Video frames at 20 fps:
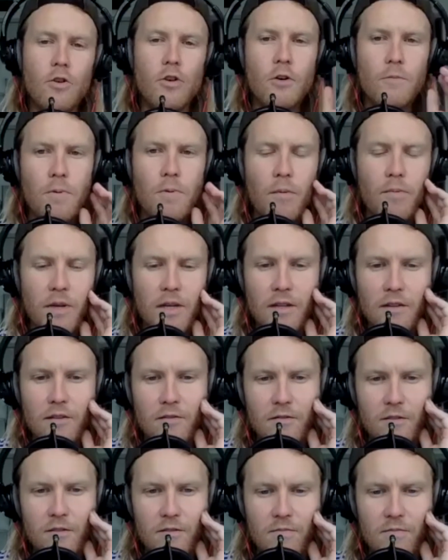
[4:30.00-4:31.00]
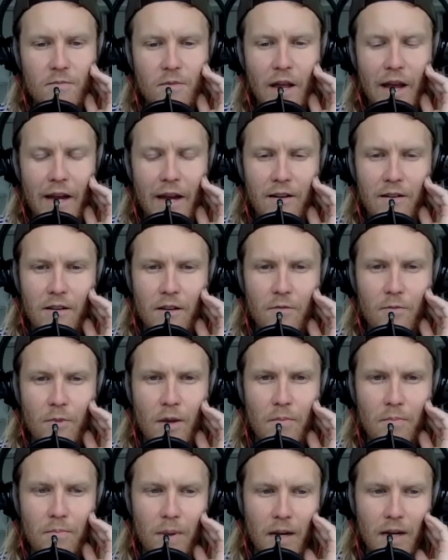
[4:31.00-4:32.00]
could probably give me a
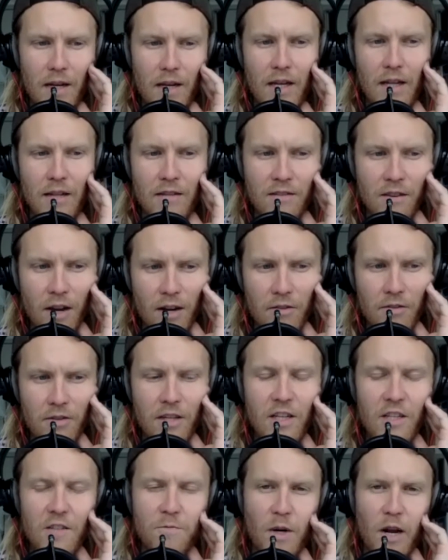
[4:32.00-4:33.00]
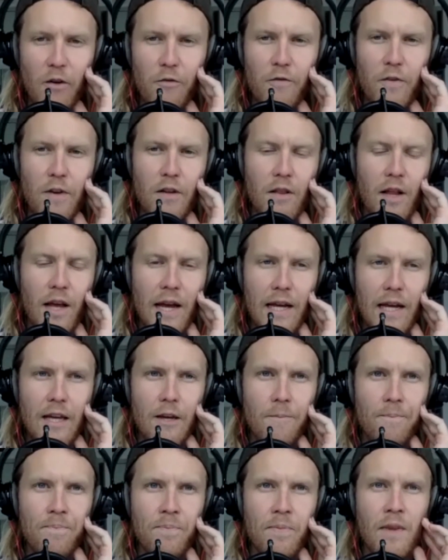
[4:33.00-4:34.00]
better insight on this, but I feel like
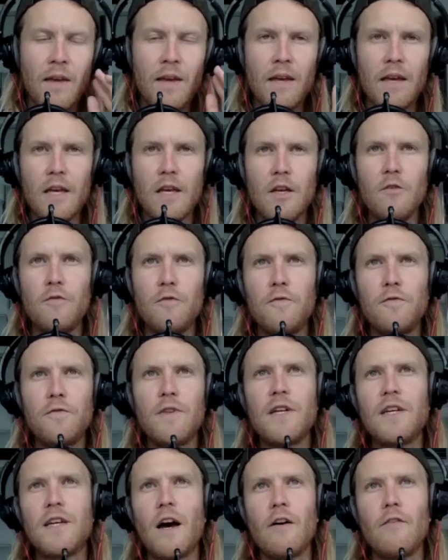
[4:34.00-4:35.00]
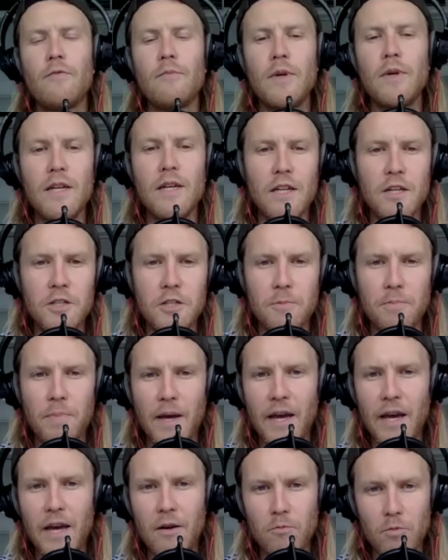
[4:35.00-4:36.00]
if the government in
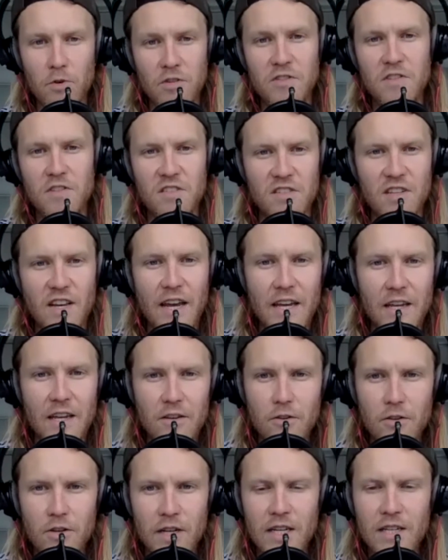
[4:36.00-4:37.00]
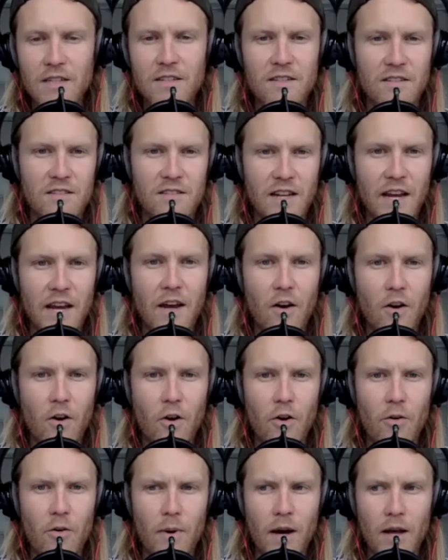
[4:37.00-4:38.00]
Japan was to say you need to stay
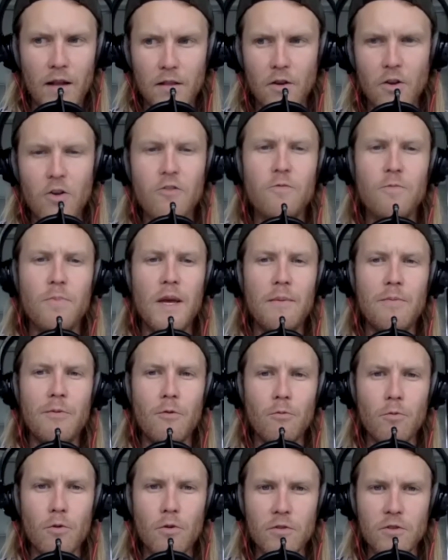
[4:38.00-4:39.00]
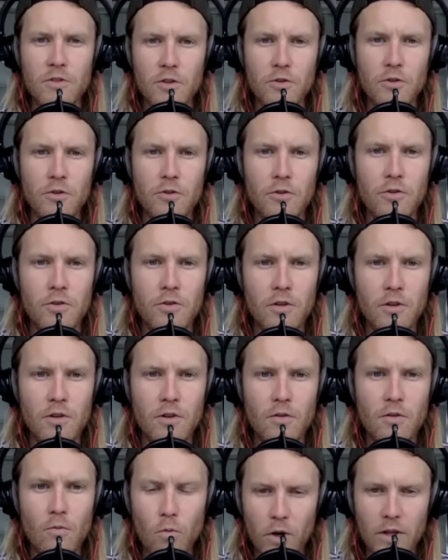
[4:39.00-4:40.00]
home, a lot of people will do
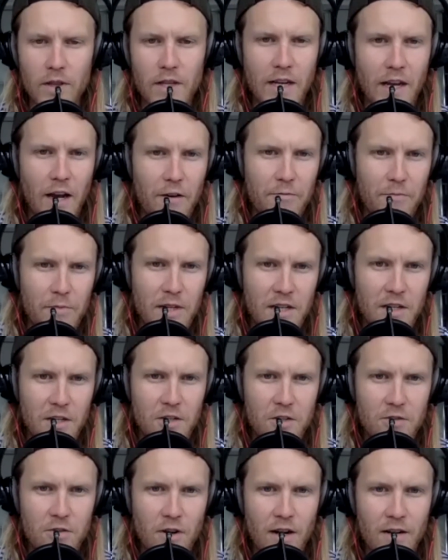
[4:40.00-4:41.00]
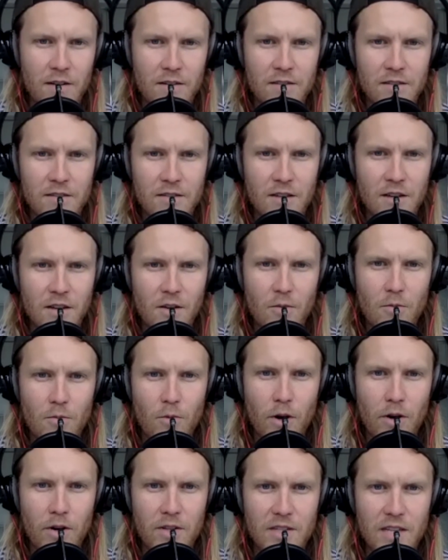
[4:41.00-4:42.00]
what the government instructs.
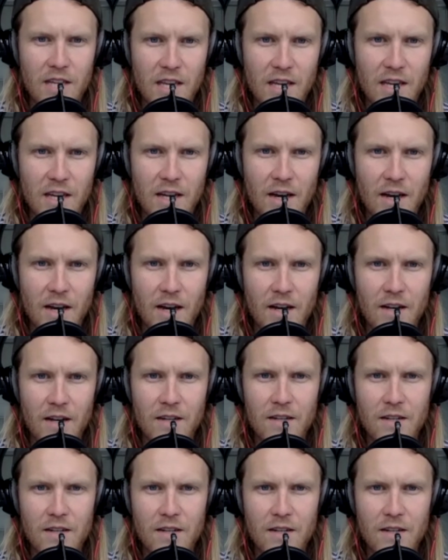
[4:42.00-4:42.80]
Whereas here